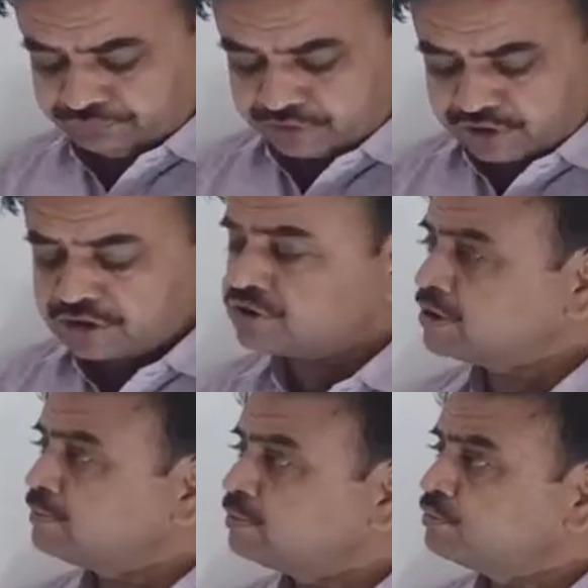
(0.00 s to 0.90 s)
Such
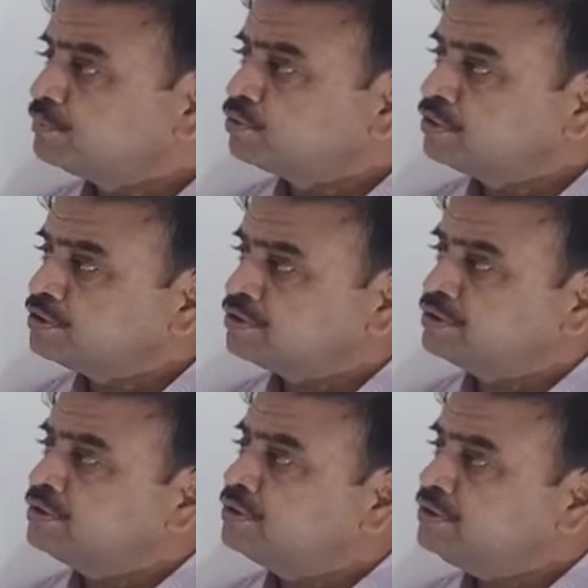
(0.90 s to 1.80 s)
type of
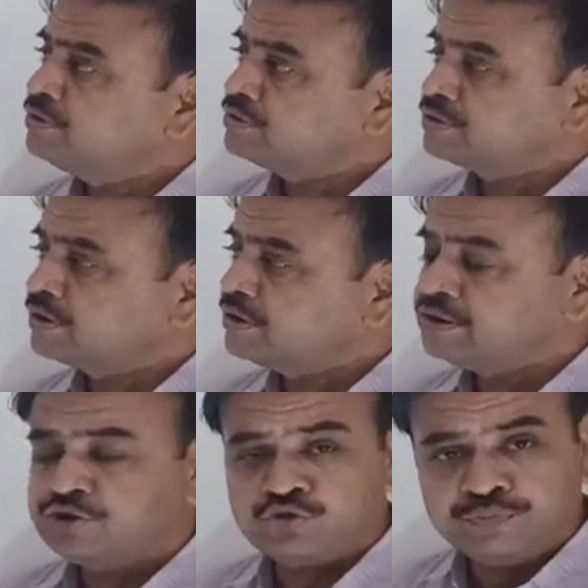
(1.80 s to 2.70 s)
progression is
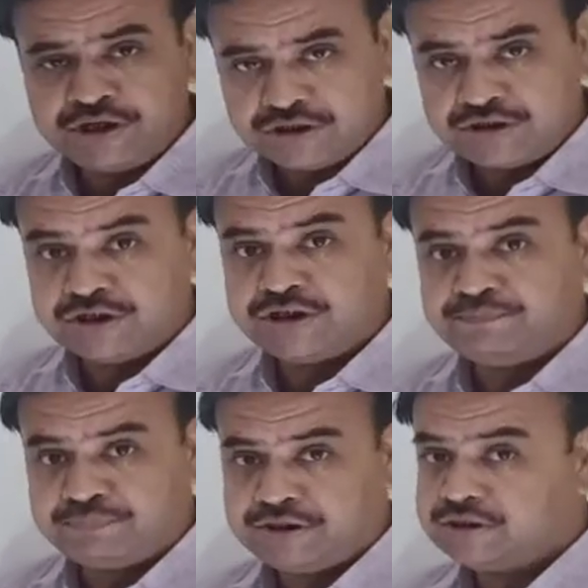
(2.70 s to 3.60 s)
said to be
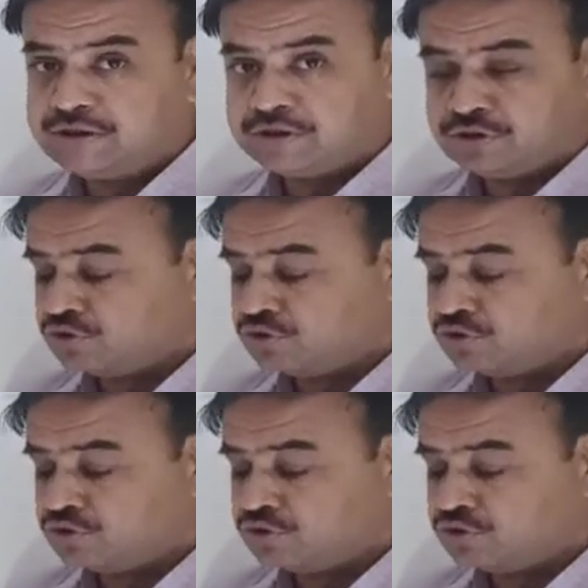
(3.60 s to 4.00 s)
GP,